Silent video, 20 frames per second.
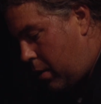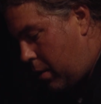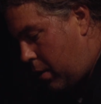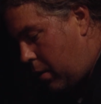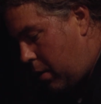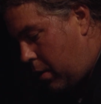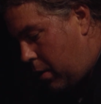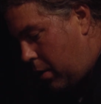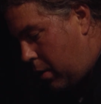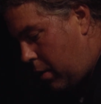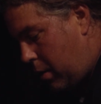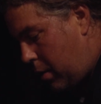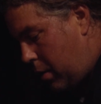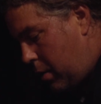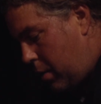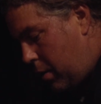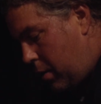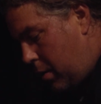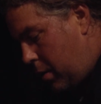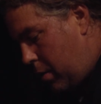me to get
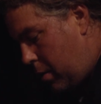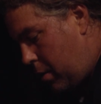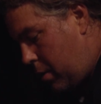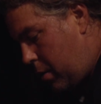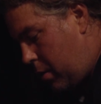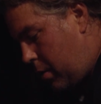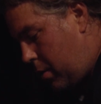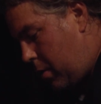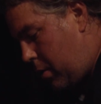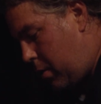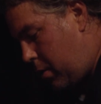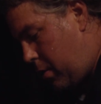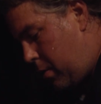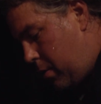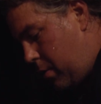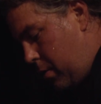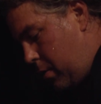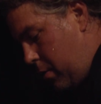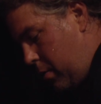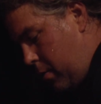strong like that, how
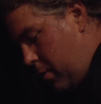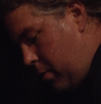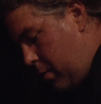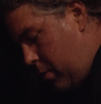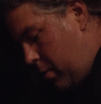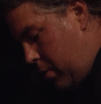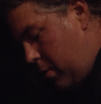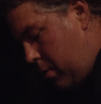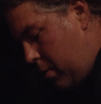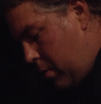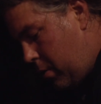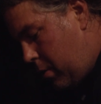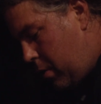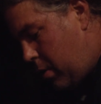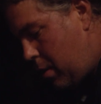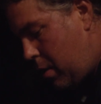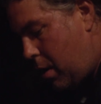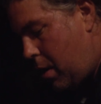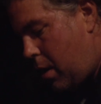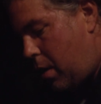the hell am I going to beef
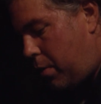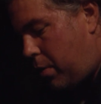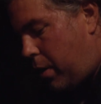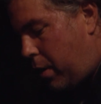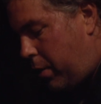up like that?